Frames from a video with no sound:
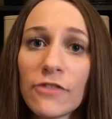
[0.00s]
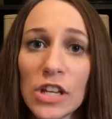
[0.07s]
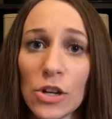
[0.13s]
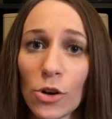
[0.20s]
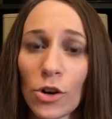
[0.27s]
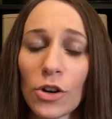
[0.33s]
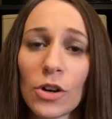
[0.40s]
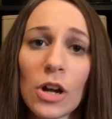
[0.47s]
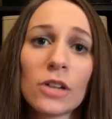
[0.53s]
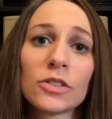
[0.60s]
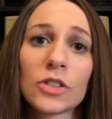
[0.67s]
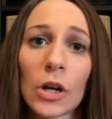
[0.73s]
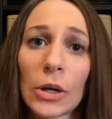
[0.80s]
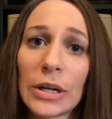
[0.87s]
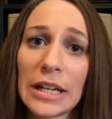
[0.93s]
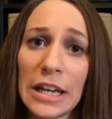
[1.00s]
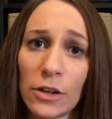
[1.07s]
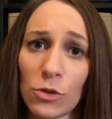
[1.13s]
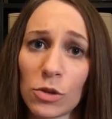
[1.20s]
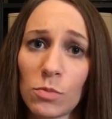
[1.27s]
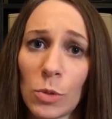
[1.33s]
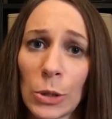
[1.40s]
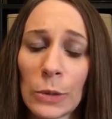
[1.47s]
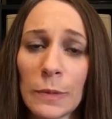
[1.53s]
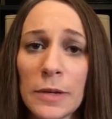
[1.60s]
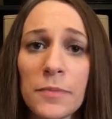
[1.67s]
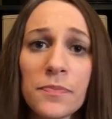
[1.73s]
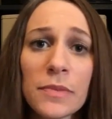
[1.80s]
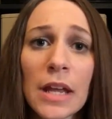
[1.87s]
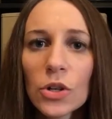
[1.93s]
Fear, starring Ingrid
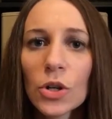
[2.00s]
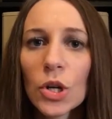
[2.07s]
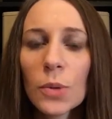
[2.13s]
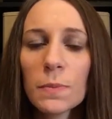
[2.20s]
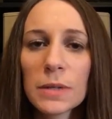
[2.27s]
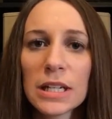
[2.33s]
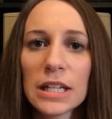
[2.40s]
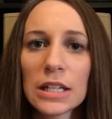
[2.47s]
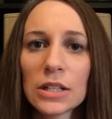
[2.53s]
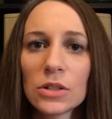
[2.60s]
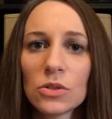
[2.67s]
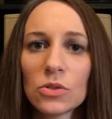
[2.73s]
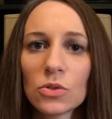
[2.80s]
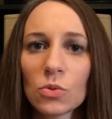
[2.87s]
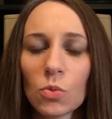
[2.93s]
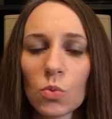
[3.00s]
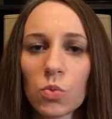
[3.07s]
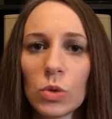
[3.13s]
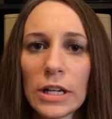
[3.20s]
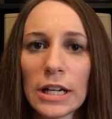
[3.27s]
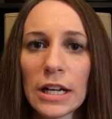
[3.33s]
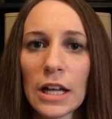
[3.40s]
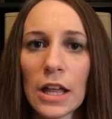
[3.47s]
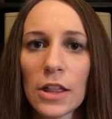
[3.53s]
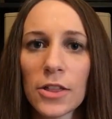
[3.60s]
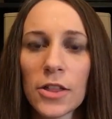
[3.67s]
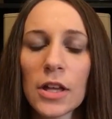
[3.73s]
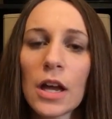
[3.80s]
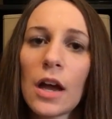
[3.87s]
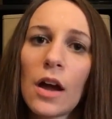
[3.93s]
Bergman. Fear begins
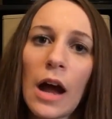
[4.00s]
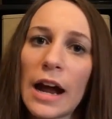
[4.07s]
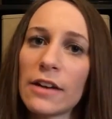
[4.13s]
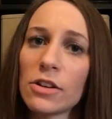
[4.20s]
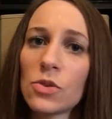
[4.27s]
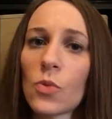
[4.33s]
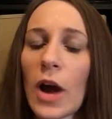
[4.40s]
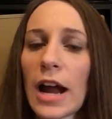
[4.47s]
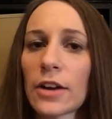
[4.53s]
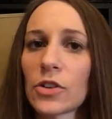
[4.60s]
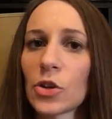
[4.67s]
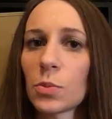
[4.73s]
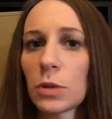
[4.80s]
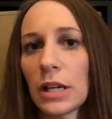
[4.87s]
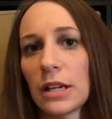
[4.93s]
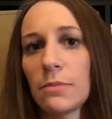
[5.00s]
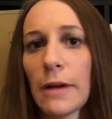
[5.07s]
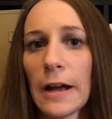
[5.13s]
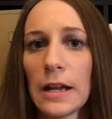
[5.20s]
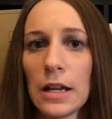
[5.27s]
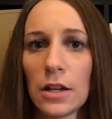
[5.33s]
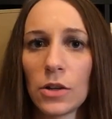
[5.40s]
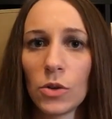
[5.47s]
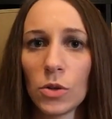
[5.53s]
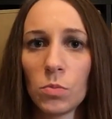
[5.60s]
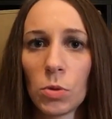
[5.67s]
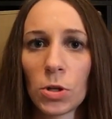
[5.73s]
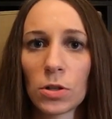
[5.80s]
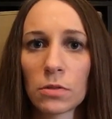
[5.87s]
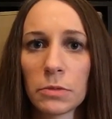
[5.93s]
with Irene Wagner, played by Ingrid
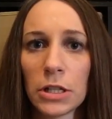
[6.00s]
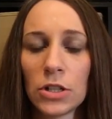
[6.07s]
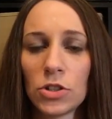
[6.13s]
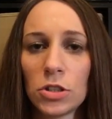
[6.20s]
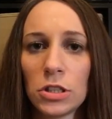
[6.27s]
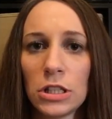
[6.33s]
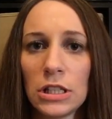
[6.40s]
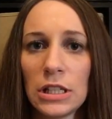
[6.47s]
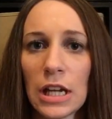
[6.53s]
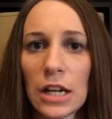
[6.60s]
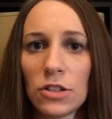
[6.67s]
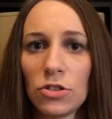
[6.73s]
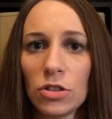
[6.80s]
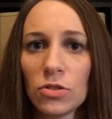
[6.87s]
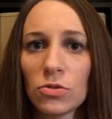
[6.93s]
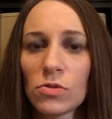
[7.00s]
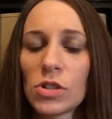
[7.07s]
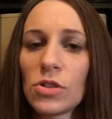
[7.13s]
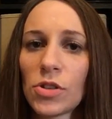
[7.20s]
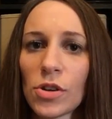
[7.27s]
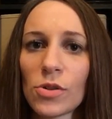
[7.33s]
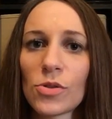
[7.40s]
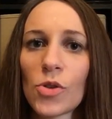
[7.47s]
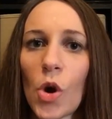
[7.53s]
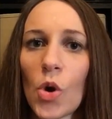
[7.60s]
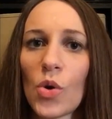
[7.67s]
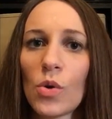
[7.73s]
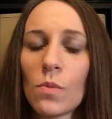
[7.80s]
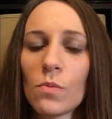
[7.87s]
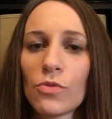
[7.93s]
Bergman. She has just returned
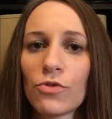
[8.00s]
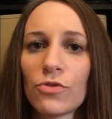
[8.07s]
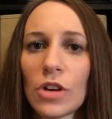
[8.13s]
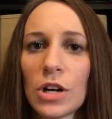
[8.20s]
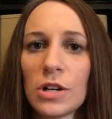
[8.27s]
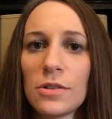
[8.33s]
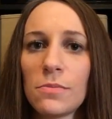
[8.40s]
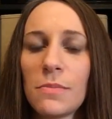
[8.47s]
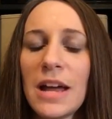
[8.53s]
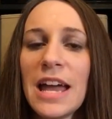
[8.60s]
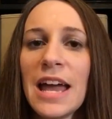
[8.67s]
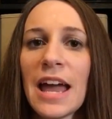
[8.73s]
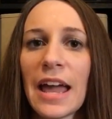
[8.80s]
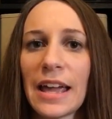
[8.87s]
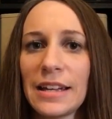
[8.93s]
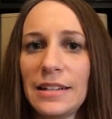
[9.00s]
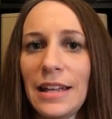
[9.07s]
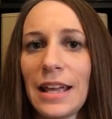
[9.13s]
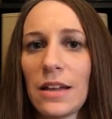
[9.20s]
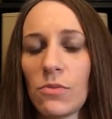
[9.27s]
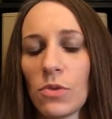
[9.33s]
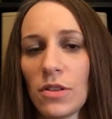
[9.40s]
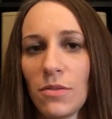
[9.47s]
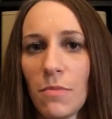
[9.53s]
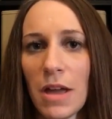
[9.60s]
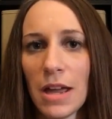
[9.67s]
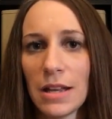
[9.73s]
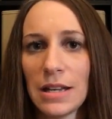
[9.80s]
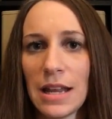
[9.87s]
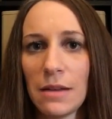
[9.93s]
home from a date with a
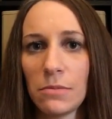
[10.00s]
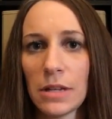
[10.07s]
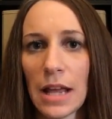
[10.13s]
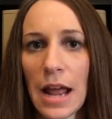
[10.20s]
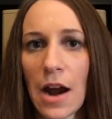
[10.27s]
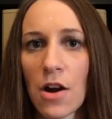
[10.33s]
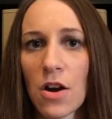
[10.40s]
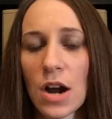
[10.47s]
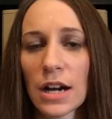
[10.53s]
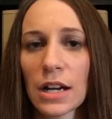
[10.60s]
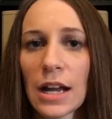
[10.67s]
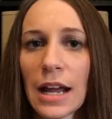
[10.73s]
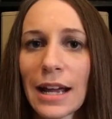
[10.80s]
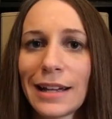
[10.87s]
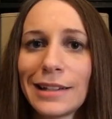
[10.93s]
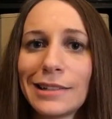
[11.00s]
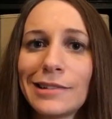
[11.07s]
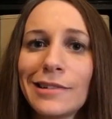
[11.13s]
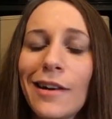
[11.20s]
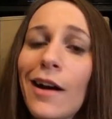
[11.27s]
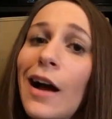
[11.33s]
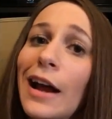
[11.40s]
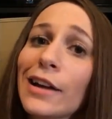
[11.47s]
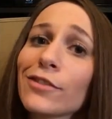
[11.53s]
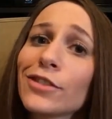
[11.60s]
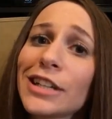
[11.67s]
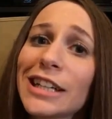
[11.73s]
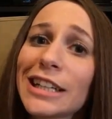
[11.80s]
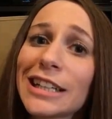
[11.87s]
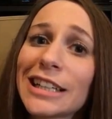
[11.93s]
man named Eric, and
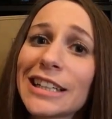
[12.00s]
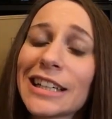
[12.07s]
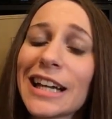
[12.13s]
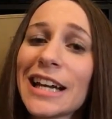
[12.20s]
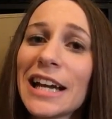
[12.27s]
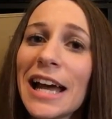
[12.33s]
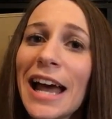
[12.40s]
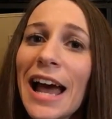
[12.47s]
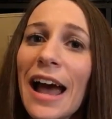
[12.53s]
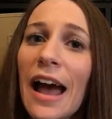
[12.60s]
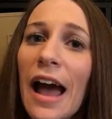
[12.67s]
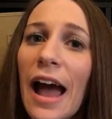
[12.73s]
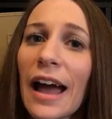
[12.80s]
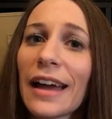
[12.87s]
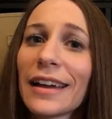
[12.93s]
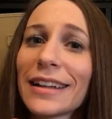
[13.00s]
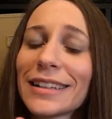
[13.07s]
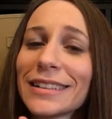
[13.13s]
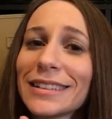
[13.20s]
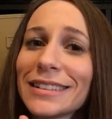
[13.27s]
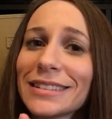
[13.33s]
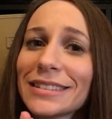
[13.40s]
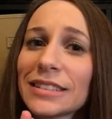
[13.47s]
Irene has